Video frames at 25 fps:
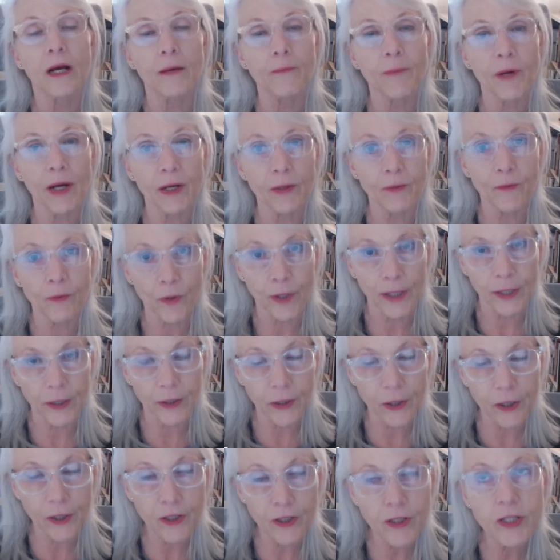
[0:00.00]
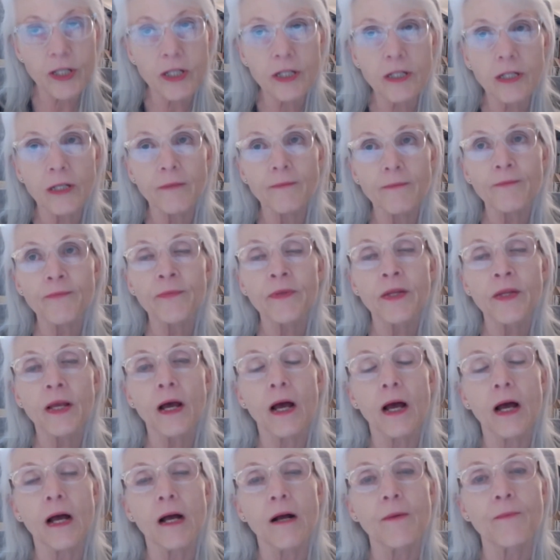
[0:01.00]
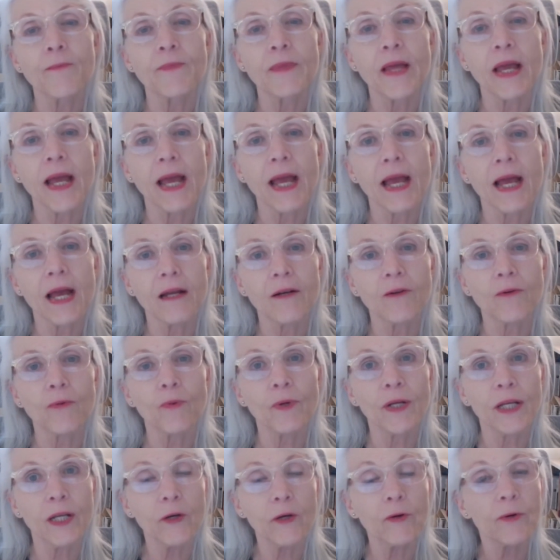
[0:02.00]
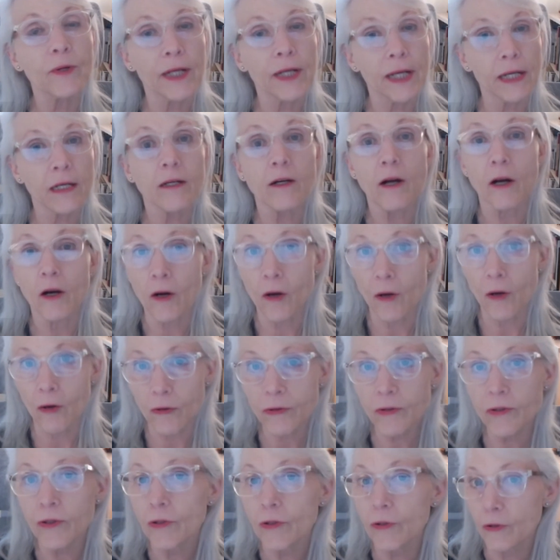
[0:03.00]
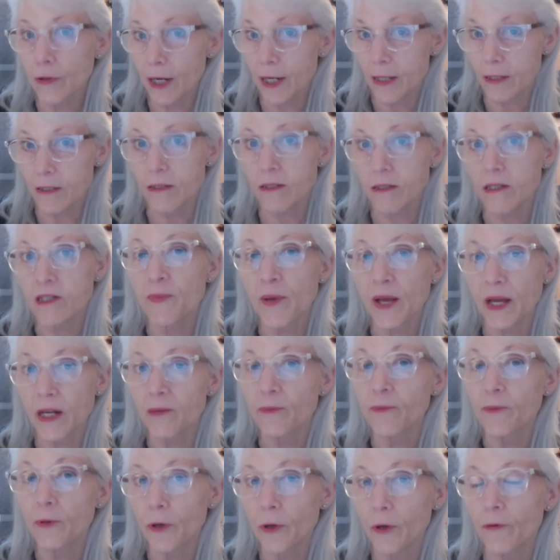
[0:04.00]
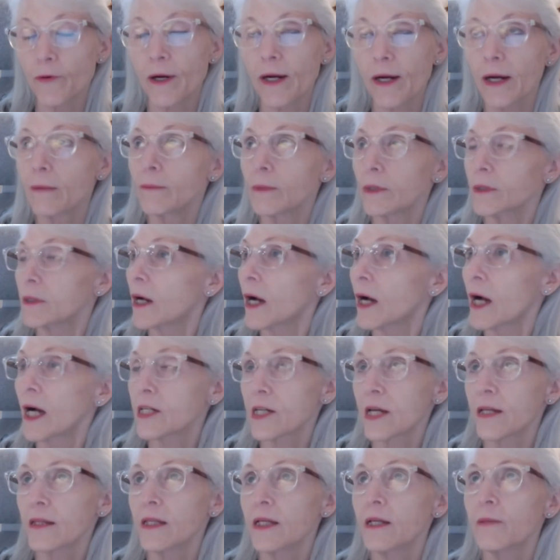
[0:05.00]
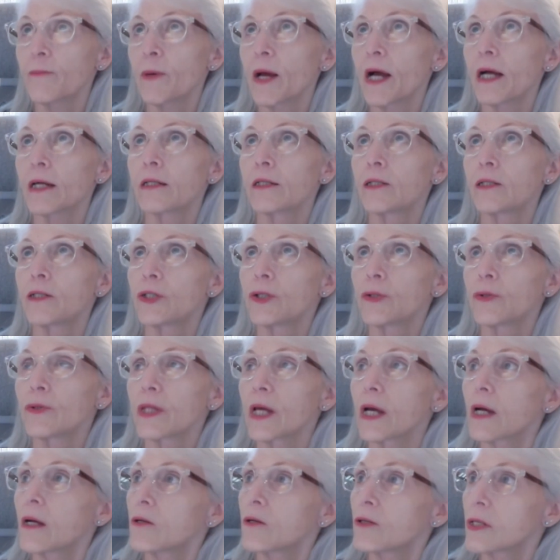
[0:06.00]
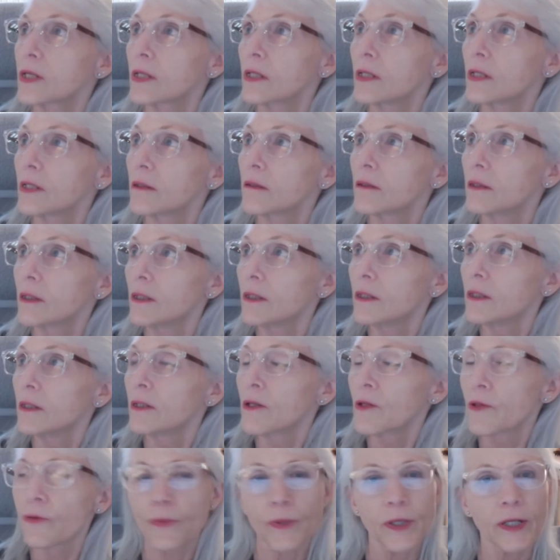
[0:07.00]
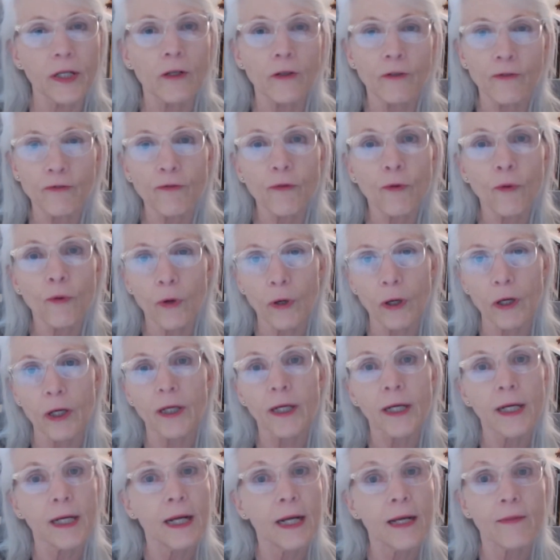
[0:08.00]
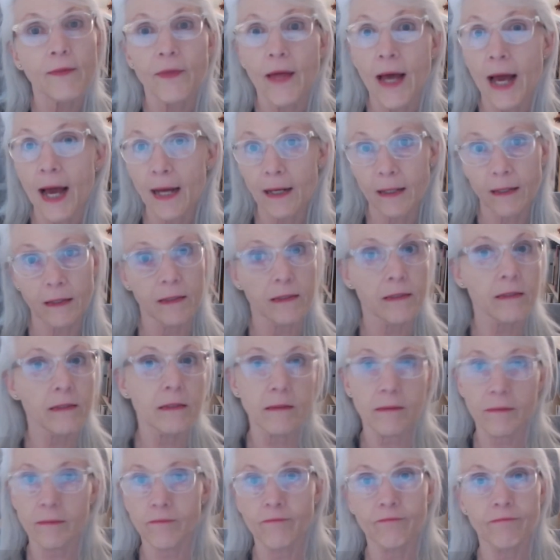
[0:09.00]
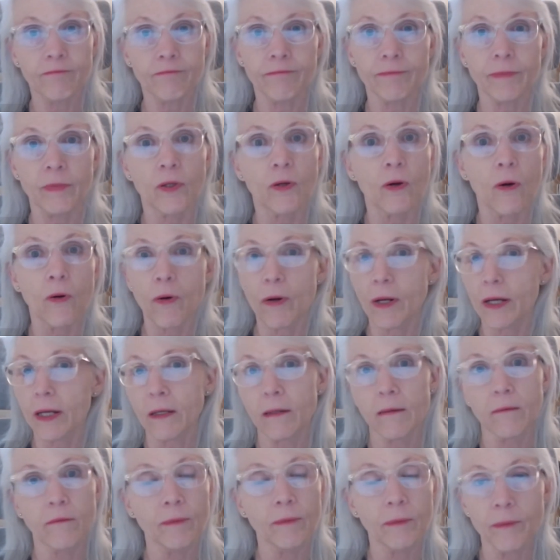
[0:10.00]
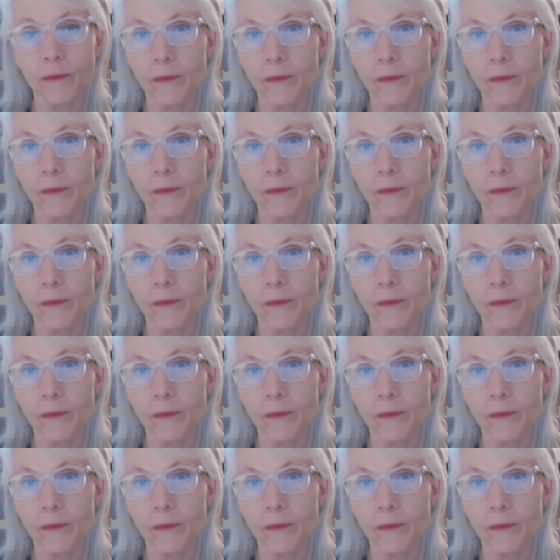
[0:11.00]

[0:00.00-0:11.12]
by Roy Ernst. And we created our own New Horizons Band program. I think back in 2003 or 4. That is going,